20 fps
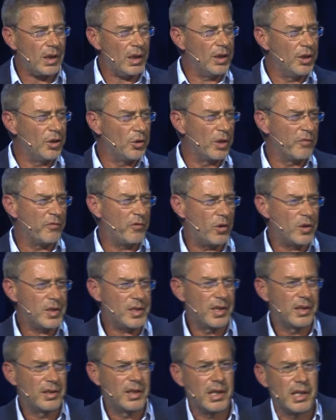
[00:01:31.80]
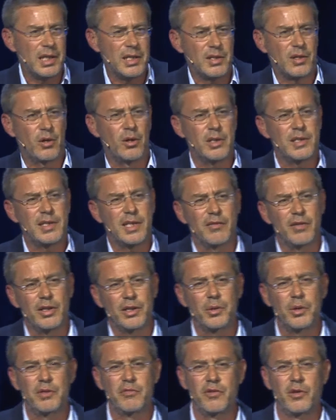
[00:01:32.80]
Universities, all seven
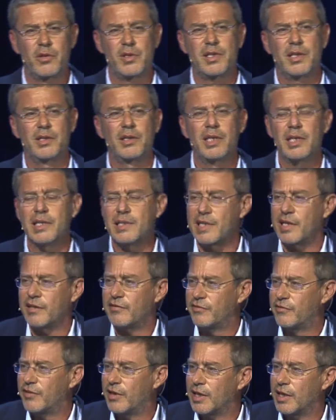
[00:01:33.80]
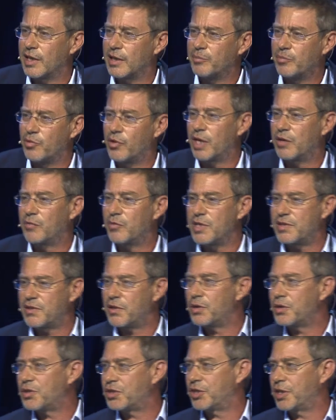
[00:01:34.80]
universities have brain
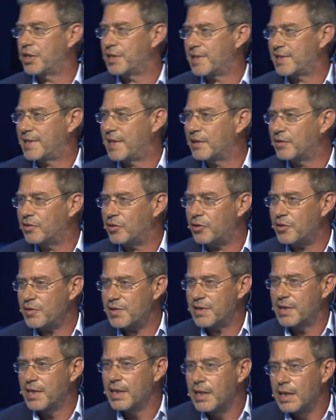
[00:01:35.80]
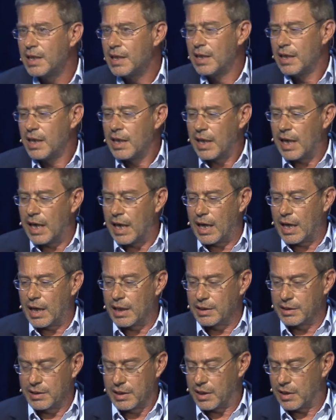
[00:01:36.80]
research centers,
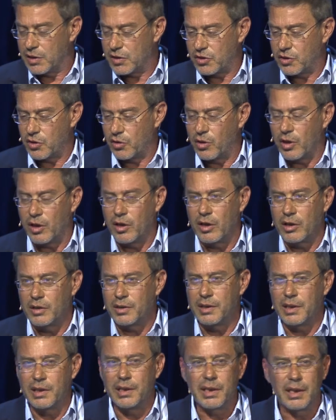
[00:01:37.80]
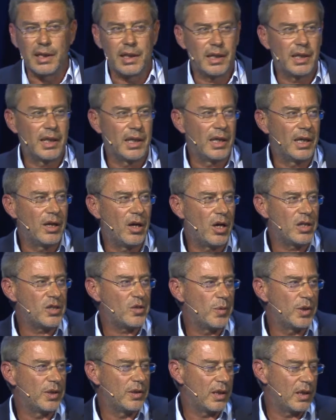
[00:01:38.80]
and so are the
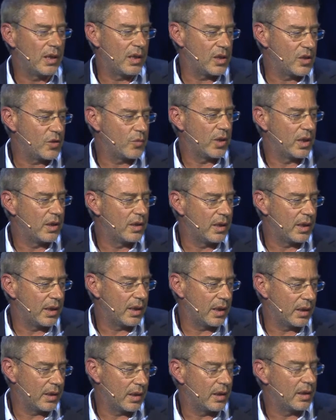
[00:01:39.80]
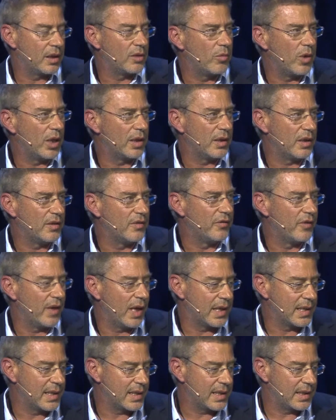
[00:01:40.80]
hospitals with quite
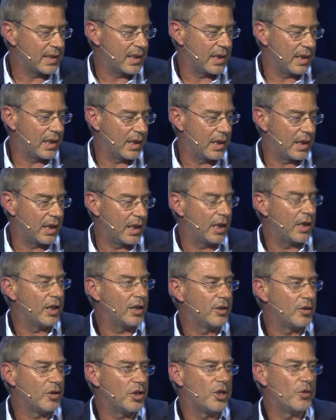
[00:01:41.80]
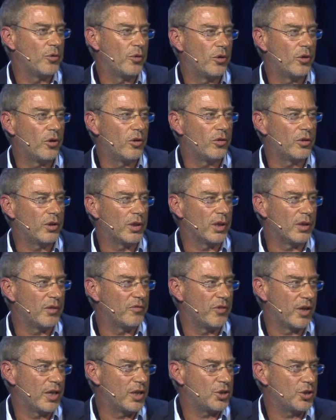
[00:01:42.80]
advanced neuro
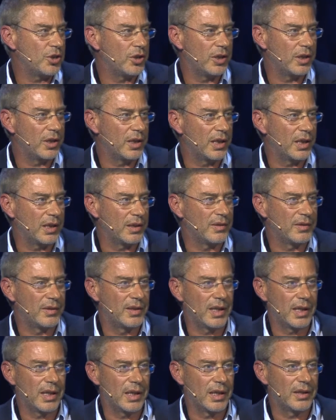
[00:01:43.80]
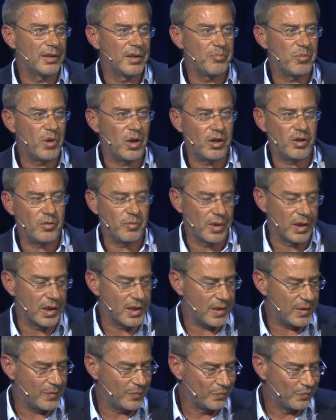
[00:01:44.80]
innovation and
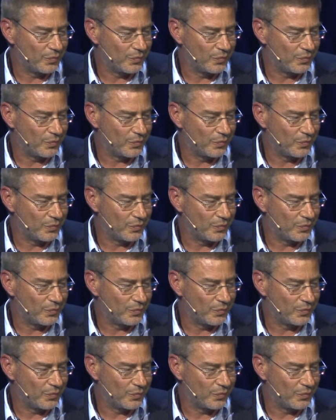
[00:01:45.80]
departments.